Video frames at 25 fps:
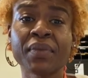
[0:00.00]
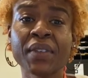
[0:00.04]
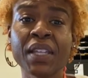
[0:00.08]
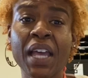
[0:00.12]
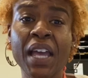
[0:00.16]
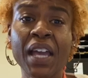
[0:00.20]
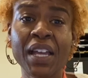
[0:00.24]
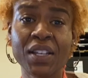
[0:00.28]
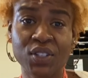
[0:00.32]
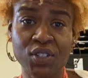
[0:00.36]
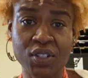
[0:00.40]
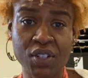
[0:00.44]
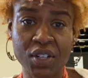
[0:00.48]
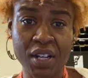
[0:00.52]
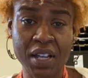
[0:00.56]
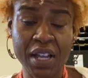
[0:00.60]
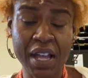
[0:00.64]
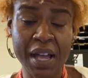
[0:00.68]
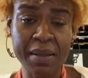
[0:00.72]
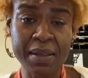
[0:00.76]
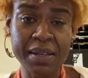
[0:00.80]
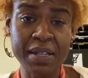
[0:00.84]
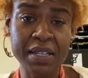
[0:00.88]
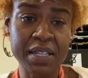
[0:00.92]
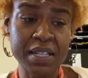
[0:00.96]
extra.
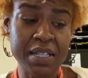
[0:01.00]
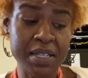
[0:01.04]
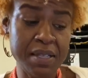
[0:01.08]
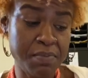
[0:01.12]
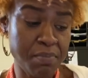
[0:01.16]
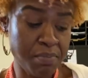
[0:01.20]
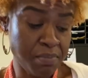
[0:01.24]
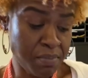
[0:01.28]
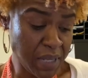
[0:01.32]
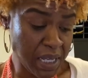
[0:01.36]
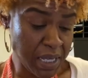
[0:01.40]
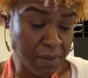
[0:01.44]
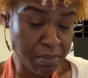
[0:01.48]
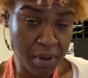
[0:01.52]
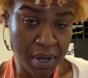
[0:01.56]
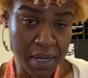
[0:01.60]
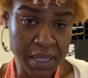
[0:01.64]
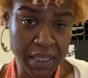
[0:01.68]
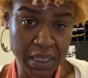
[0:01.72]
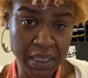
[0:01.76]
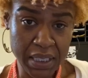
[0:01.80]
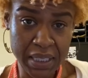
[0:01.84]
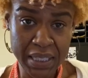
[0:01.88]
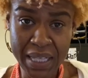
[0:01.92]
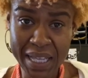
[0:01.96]
I need knee
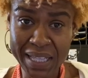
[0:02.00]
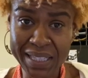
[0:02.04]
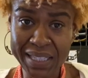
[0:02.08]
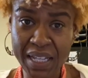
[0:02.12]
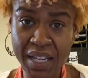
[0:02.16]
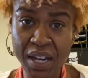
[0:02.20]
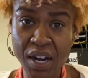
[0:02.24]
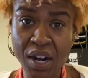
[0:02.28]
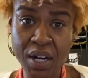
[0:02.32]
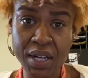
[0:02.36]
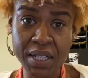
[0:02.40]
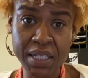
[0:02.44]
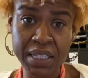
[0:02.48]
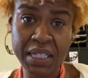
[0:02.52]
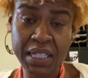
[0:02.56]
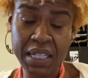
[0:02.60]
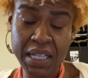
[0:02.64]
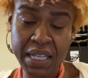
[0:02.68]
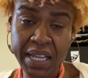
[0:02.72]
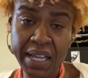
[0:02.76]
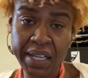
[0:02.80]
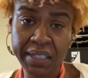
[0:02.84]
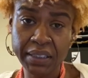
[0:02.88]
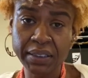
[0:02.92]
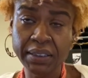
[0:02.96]
braces as a
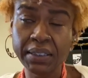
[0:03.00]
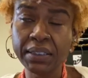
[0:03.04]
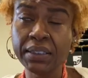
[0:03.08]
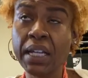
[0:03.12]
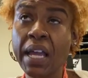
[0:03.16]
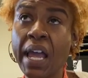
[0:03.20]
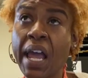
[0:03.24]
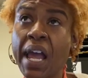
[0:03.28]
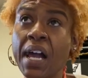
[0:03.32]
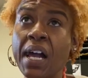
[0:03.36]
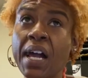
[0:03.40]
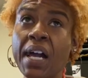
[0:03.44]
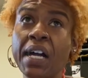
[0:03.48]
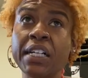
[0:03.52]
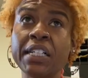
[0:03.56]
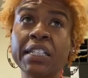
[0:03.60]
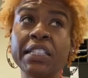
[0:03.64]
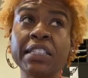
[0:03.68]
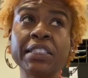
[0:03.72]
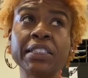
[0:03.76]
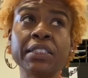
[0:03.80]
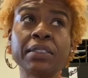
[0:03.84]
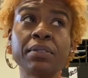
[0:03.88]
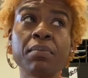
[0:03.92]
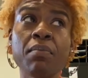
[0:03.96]
guarantee.
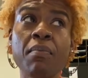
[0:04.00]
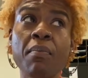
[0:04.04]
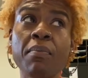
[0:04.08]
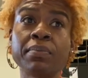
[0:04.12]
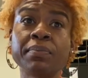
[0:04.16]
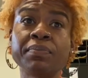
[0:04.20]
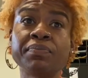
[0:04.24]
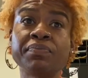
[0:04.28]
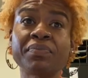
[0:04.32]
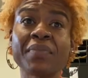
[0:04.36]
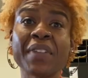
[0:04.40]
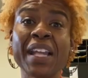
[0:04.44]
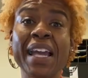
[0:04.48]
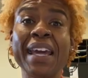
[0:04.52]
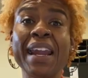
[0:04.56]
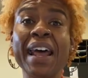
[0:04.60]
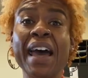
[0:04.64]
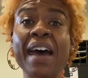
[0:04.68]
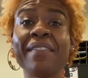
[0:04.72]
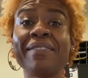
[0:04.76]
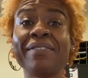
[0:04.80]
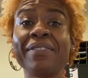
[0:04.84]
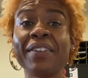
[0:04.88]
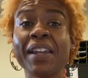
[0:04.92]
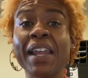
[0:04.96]
And
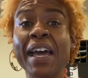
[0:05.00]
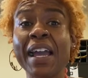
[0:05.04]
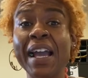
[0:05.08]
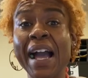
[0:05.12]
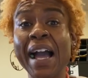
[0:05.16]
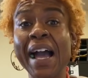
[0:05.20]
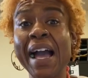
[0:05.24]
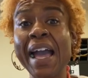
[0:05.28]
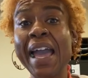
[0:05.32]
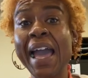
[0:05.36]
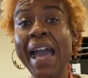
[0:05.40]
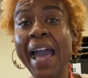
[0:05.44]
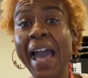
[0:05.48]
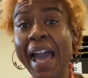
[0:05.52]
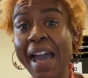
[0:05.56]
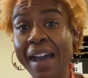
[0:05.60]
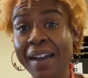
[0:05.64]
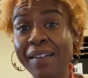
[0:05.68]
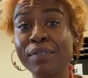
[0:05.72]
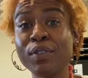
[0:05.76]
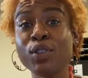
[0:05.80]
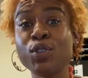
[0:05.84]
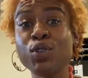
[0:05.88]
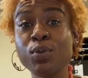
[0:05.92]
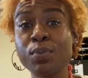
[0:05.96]
I feel like I
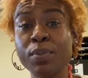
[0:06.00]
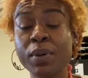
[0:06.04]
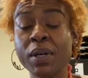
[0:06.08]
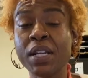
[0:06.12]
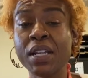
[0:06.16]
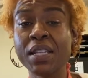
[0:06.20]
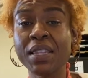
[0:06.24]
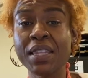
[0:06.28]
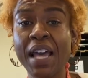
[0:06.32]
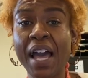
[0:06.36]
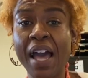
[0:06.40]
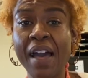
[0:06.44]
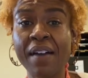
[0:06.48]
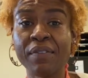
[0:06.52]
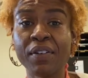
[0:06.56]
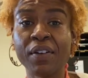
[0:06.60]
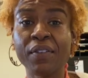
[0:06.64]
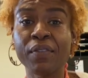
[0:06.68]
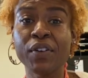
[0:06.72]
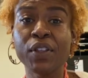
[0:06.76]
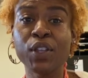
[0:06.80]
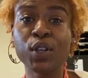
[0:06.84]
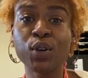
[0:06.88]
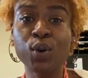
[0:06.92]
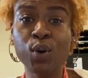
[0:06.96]
have to put in the effort
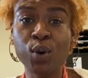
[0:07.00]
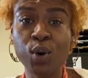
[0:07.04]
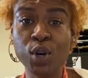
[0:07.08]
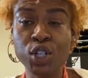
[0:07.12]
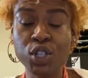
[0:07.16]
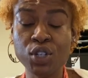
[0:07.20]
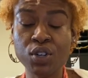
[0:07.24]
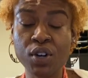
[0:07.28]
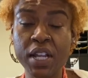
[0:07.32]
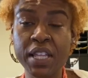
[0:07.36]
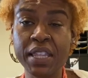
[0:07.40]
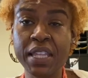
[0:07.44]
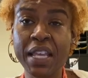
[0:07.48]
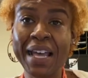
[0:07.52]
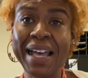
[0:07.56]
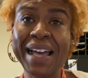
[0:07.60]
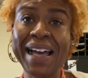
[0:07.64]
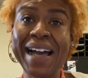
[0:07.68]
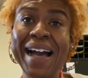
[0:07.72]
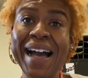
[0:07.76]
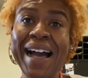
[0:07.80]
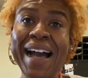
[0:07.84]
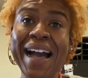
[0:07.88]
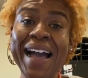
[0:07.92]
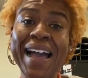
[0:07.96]
for the core strength.
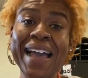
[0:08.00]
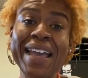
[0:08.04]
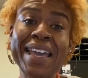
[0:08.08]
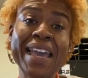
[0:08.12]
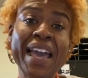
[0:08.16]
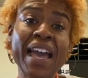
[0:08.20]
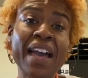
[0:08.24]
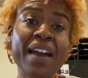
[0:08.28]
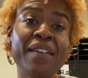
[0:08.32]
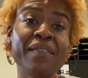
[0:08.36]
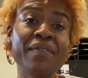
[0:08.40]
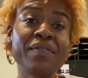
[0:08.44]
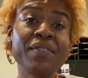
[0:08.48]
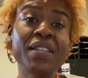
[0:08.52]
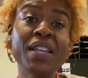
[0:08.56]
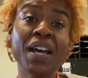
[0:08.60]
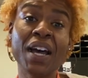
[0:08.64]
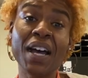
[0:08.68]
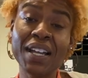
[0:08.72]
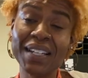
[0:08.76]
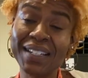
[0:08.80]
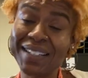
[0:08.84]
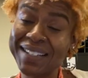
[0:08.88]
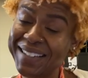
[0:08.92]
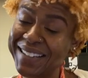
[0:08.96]
I have
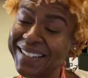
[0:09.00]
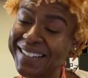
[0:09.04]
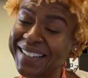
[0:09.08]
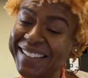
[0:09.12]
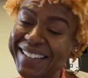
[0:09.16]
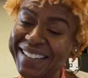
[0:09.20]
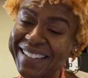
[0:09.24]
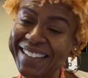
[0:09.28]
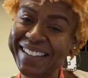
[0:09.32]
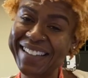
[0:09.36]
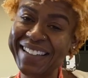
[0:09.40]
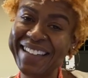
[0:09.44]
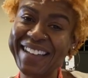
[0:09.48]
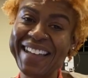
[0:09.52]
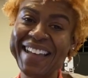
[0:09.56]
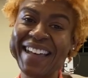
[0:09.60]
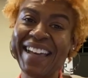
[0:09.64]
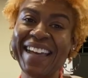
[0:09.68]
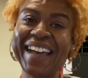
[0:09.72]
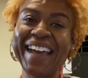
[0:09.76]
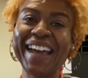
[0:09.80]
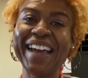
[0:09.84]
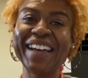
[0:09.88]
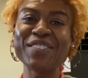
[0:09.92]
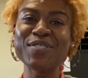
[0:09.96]
not.
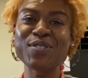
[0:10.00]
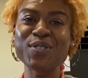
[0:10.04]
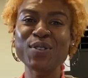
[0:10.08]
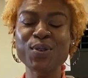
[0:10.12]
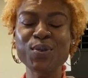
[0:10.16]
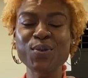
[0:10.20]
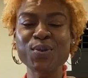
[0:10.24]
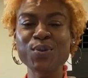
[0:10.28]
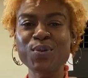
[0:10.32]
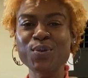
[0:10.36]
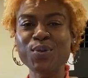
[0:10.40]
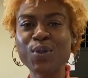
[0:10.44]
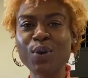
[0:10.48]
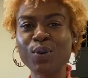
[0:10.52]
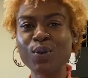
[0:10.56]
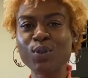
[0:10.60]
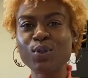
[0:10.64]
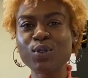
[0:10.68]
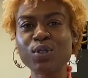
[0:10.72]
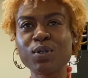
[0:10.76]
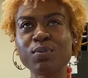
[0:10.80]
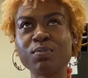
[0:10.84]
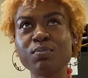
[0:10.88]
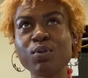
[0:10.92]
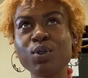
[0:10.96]
And so
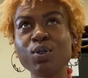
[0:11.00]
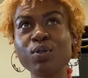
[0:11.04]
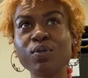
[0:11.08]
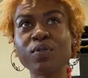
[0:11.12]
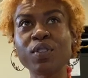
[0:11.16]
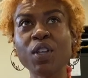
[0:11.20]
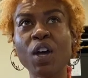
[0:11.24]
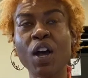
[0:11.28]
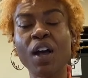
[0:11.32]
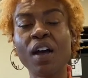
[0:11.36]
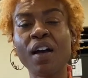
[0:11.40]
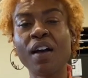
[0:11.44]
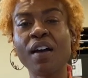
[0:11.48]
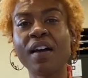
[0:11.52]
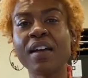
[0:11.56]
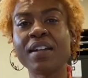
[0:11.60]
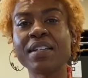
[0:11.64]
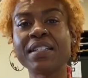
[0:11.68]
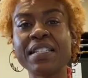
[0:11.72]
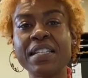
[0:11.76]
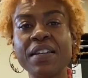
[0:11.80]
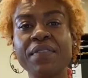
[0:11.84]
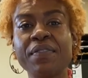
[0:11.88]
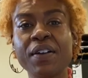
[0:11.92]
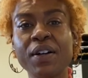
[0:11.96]
those moves are
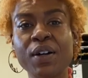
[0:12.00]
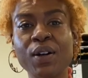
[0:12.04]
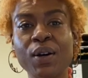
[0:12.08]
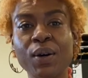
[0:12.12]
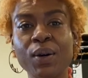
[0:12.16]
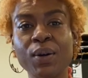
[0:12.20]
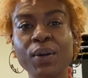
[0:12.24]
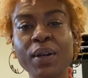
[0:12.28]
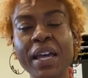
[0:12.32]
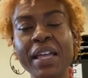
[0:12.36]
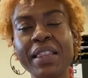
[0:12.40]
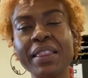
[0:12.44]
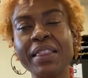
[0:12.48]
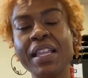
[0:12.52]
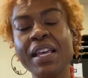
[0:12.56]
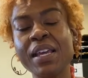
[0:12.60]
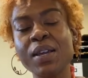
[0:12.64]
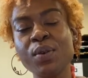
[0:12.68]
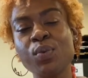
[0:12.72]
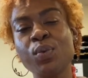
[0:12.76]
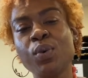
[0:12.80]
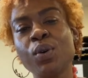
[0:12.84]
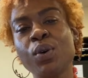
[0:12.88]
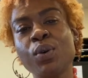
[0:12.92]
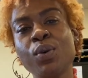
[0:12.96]
difficult and they
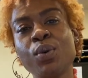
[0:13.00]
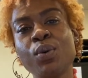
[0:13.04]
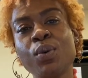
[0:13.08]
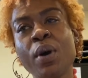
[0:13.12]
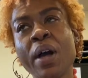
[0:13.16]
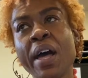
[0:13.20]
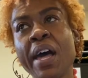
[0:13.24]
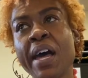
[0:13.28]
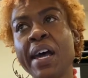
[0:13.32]
will